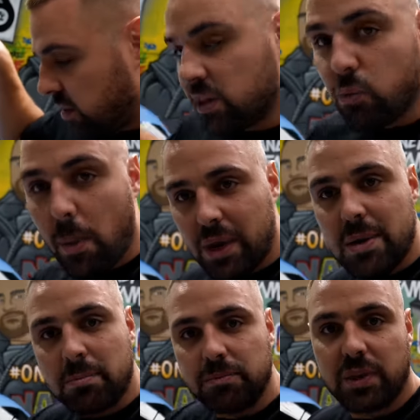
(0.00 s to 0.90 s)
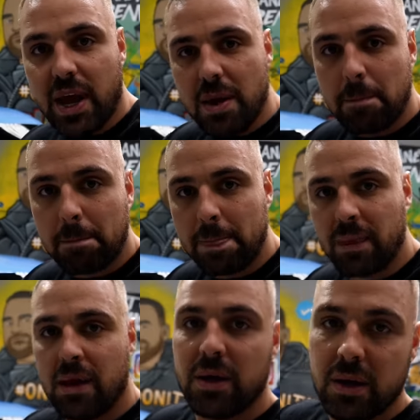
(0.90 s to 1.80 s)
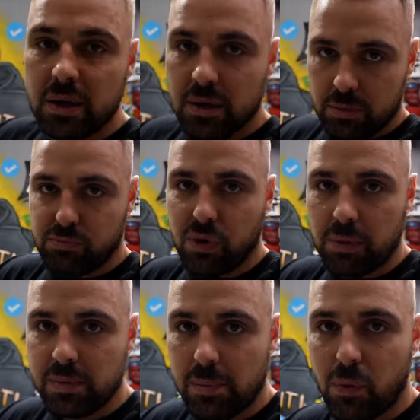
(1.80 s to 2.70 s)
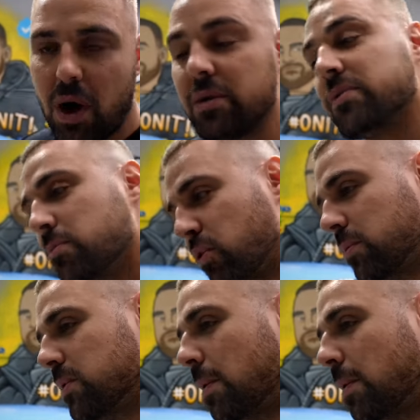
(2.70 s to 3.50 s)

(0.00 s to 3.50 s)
the wobbling, yeah? Problem number one. Problem